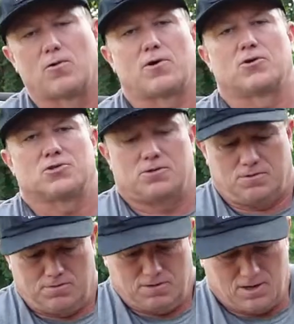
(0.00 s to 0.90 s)
runners.
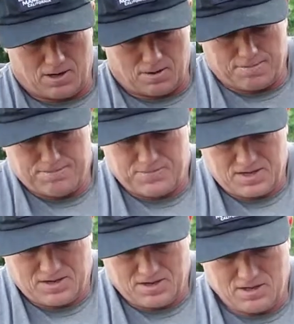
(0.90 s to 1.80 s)

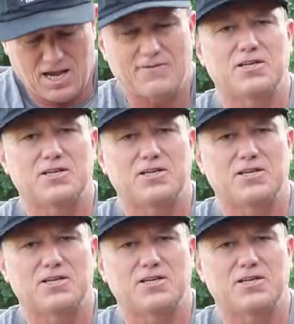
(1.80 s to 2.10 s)
You have